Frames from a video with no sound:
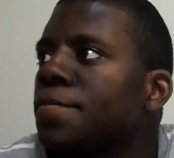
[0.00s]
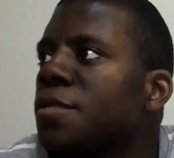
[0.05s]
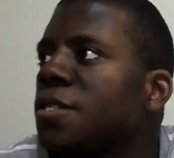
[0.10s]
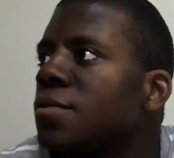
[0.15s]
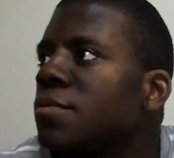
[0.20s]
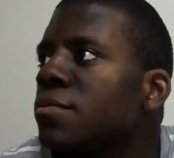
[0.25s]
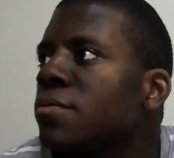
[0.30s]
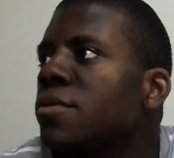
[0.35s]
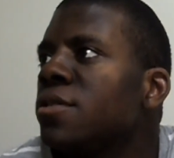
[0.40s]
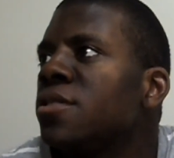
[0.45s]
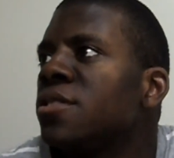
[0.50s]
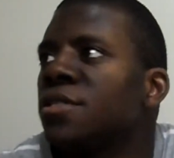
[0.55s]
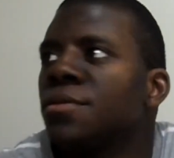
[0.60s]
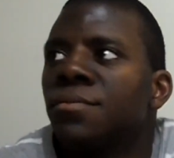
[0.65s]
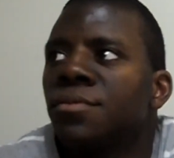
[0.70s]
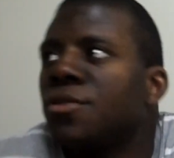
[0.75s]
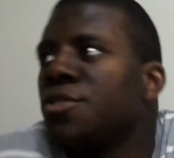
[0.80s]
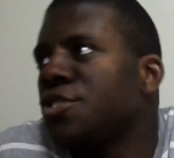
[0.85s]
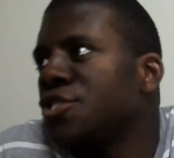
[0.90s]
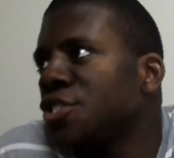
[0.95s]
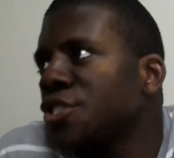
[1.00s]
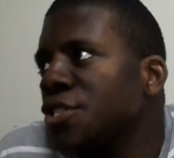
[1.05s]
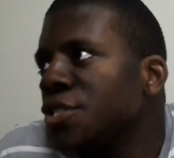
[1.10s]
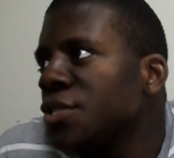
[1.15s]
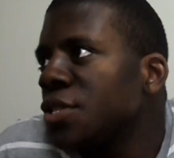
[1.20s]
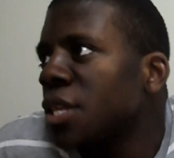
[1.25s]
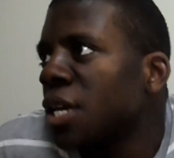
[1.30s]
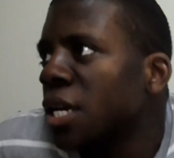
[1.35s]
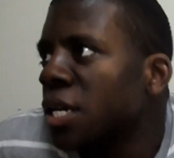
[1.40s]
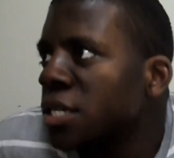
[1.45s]
there's
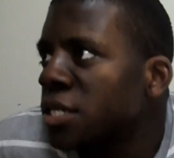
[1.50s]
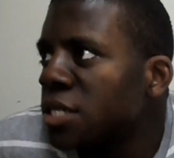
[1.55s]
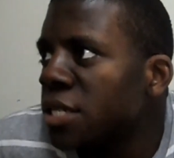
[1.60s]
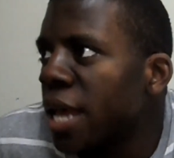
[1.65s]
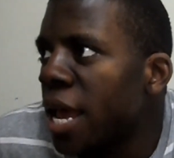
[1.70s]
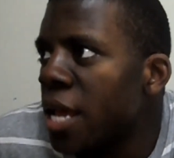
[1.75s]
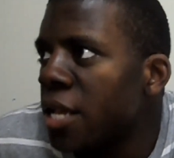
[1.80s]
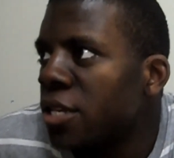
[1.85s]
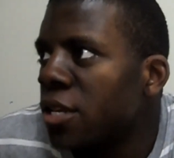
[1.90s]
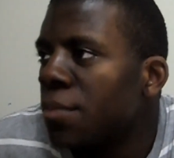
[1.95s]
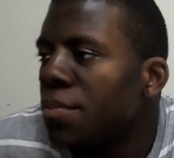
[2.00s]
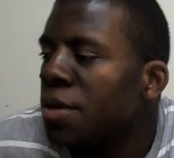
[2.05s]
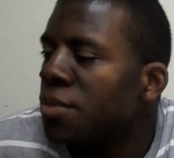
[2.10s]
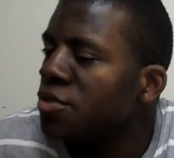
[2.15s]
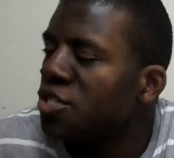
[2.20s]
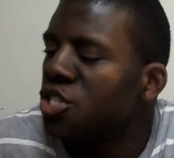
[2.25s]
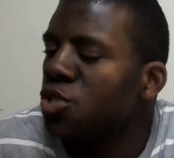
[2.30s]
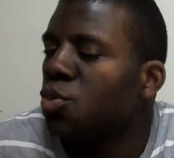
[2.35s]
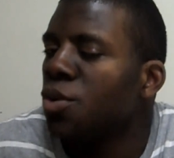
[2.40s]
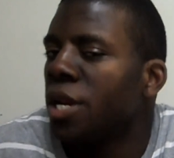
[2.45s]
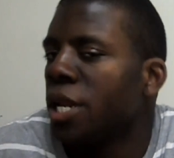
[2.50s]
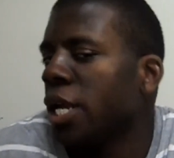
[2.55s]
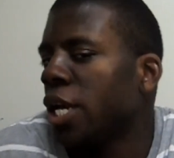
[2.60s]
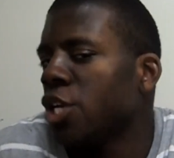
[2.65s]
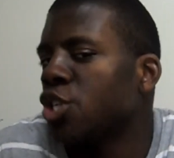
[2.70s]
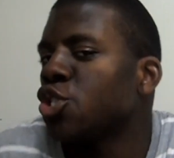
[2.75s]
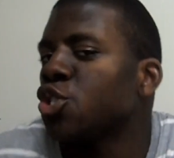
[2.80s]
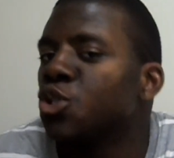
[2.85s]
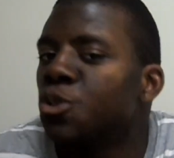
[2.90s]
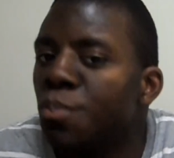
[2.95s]
certain things that some people just want to
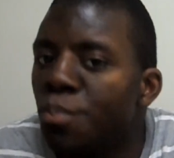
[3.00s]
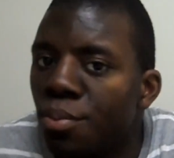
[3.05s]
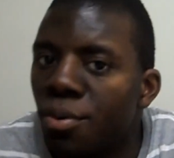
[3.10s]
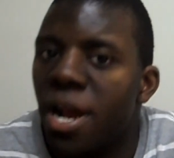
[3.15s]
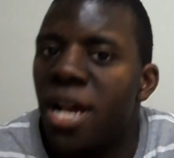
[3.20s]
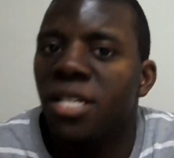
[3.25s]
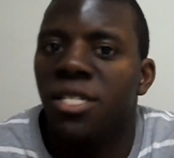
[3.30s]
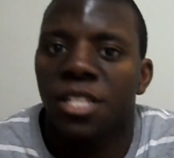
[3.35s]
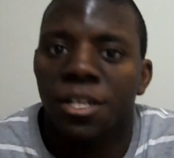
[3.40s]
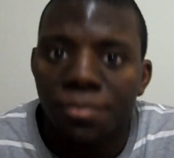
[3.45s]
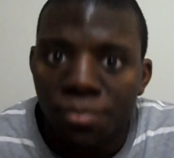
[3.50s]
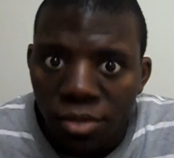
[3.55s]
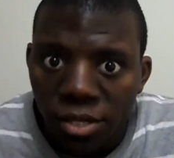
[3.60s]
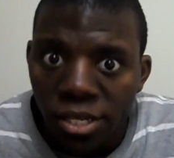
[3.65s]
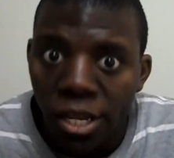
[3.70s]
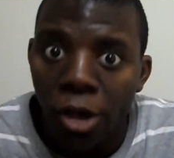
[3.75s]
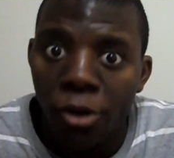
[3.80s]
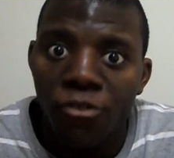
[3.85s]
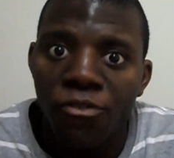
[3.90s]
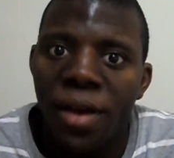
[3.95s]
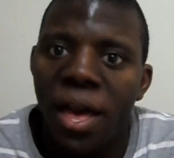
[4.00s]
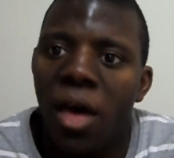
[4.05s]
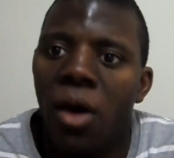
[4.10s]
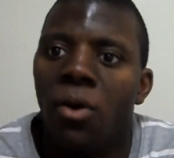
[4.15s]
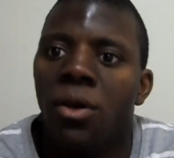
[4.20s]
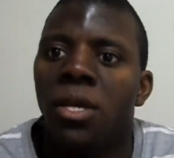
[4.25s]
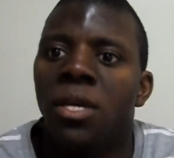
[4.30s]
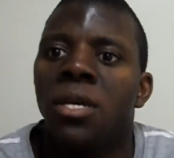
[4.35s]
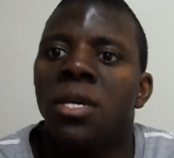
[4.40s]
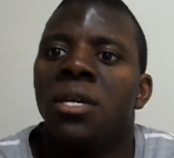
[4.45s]
express themselves
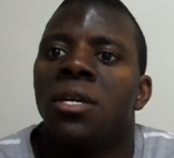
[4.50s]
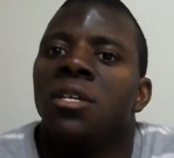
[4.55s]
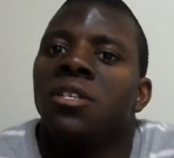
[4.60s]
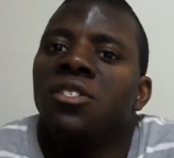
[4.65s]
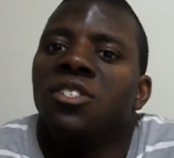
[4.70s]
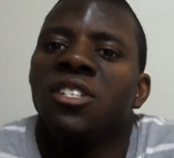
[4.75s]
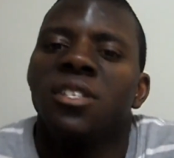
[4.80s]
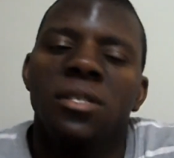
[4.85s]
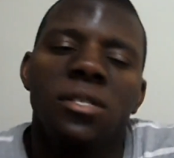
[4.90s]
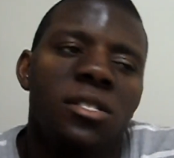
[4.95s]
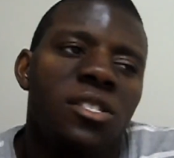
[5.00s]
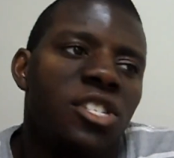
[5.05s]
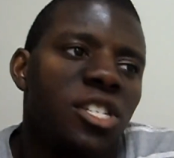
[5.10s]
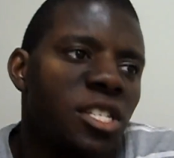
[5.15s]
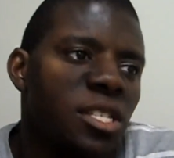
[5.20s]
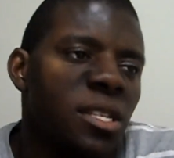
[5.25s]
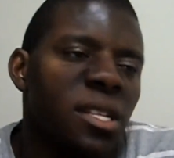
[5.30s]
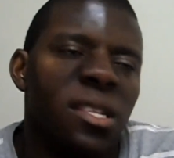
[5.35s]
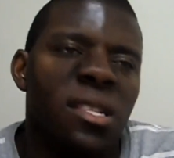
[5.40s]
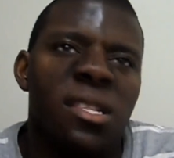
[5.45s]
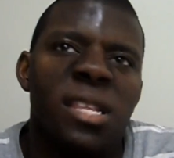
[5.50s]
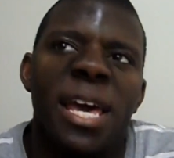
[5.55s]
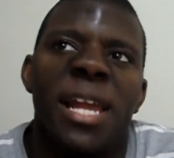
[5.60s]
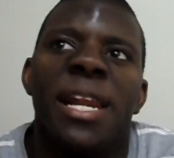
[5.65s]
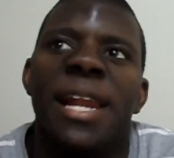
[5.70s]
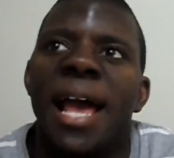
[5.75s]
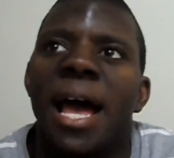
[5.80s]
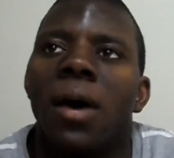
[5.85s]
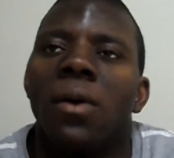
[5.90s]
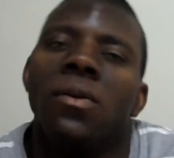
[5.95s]
out, just let
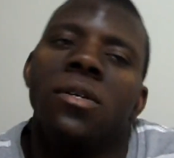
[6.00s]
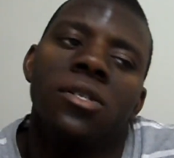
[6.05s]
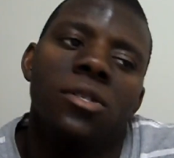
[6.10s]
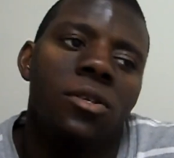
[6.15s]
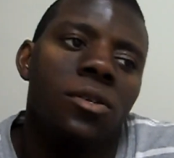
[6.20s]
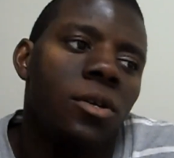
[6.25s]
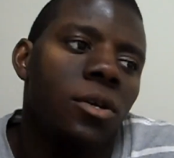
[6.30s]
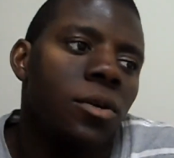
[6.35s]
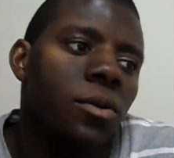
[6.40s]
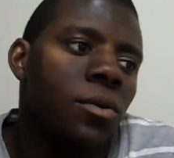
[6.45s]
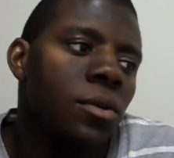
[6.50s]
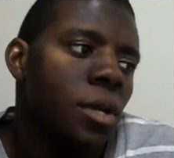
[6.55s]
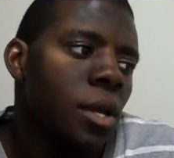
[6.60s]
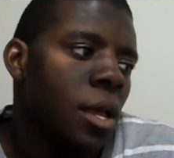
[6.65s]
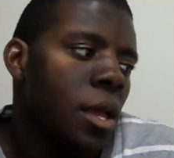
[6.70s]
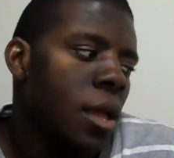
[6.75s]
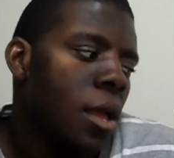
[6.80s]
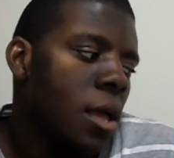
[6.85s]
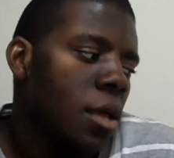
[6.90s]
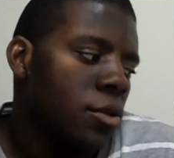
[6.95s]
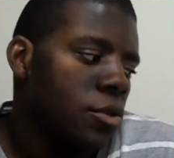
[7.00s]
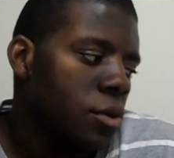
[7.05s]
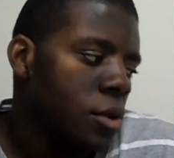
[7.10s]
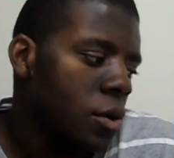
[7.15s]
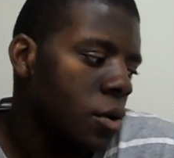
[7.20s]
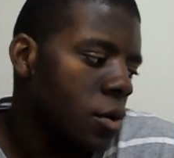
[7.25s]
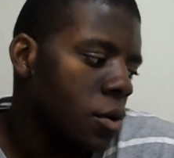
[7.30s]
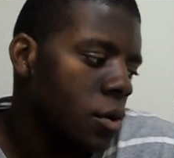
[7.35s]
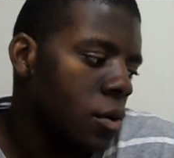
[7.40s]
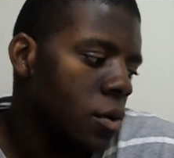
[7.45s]
it out, you know?
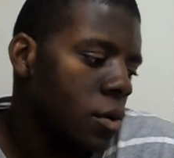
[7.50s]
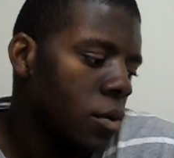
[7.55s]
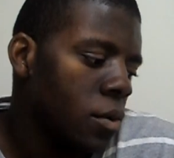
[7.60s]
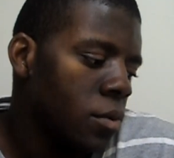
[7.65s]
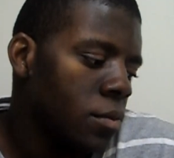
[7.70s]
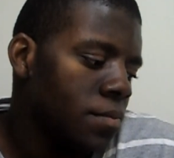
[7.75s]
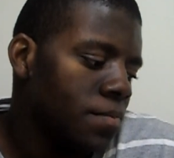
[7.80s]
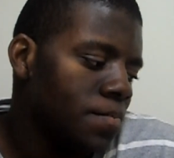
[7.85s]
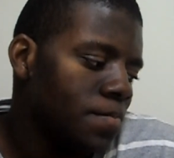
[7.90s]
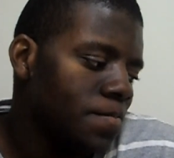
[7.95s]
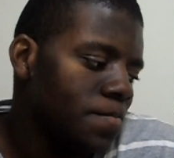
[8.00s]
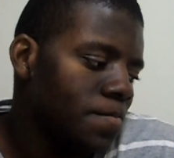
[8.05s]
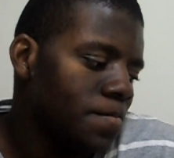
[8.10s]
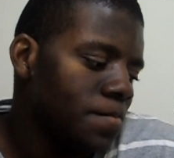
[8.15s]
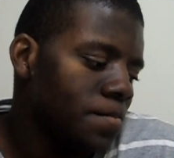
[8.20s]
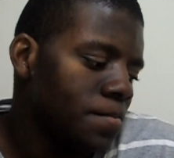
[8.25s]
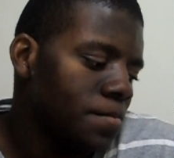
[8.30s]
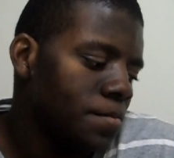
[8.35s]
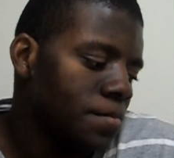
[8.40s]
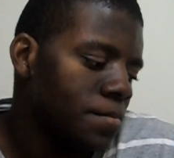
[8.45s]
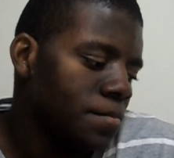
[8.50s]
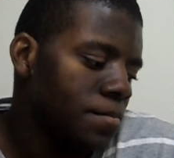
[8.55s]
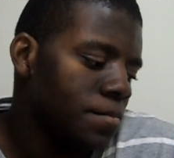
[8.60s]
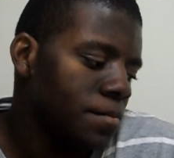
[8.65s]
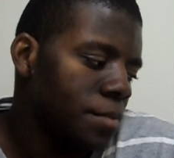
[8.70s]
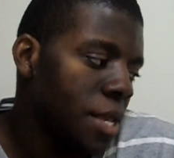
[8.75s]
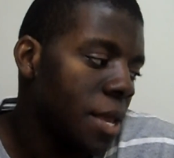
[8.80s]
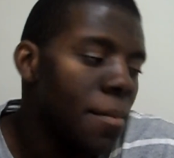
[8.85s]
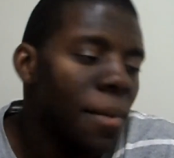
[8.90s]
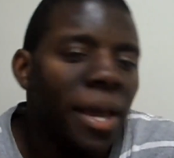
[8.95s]
So,
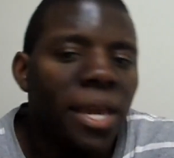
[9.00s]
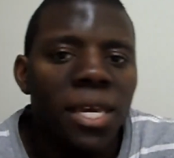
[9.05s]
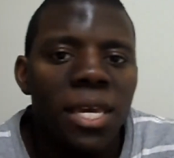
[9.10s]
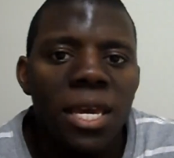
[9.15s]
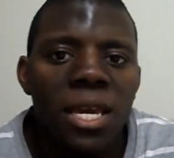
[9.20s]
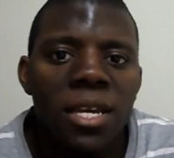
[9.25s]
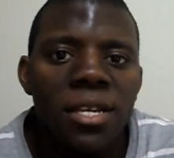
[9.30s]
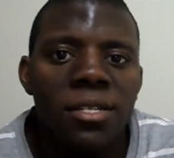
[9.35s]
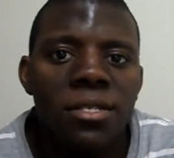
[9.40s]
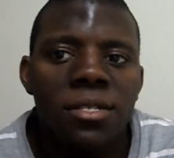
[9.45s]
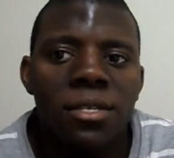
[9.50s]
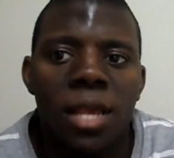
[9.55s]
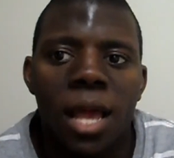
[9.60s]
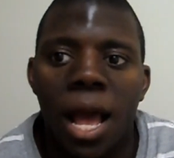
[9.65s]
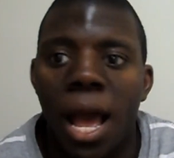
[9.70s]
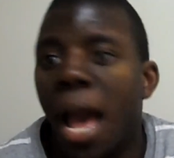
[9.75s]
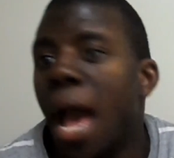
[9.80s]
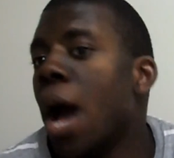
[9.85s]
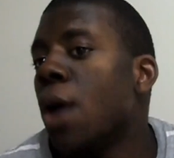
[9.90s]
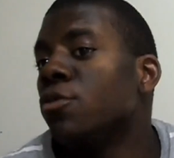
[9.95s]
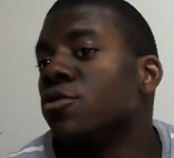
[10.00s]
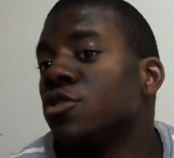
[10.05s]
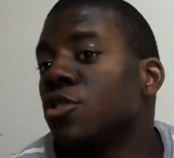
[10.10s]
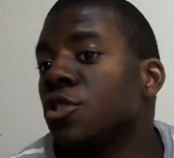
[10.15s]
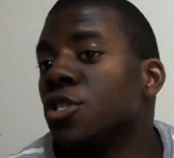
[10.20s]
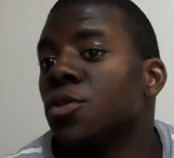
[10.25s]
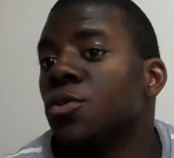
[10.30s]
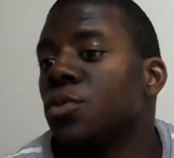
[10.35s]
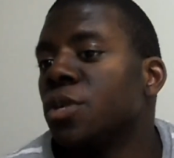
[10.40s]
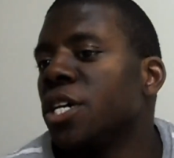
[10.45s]
in my case, I was
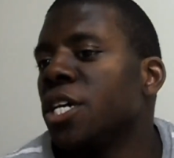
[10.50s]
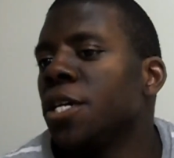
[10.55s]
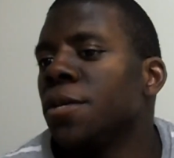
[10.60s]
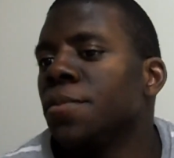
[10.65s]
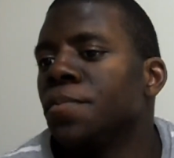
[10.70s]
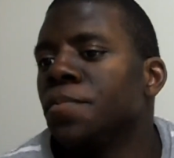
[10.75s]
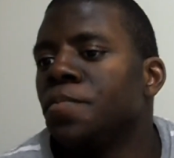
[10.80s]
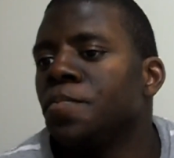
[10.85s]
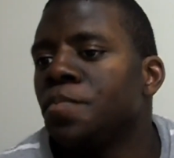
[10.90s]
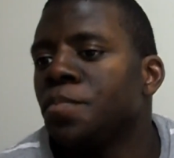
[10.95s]
going to wait,